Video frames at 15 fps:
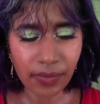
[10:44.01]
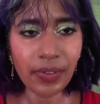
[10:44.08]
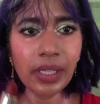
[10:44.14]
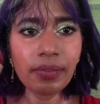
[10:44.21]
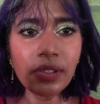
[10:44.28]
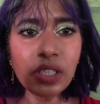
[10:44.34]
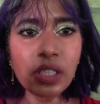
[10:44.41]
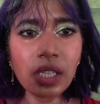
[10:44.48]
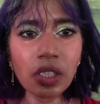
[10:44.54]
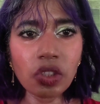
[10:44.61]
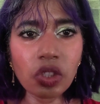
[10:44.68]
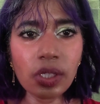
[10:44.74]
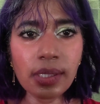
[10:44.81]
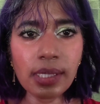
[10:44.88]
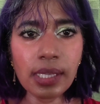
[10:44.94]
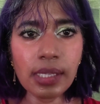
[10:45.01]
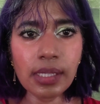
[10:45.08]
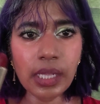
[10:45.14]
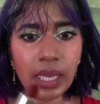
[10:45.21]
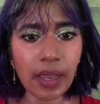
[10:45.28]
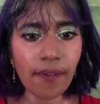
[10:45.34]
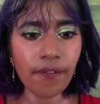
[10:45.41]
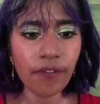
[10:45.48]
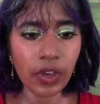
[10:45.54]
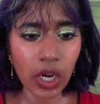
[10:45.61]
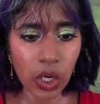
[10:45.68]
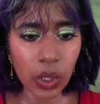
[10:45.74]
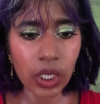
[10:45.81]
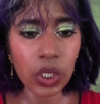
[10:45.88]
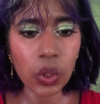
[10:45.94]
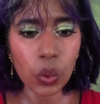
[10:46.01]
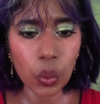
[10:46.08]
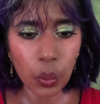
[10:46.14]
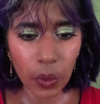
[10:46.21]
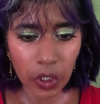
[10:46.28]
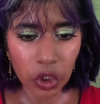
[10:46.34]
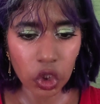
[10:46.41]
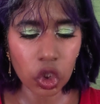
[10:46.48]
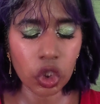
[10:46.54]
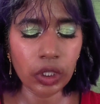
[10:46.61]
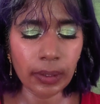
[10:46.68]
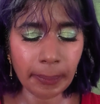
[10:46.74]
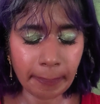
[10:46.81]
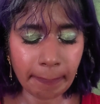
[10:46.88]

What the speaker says: Velvet Duchess is like a very rich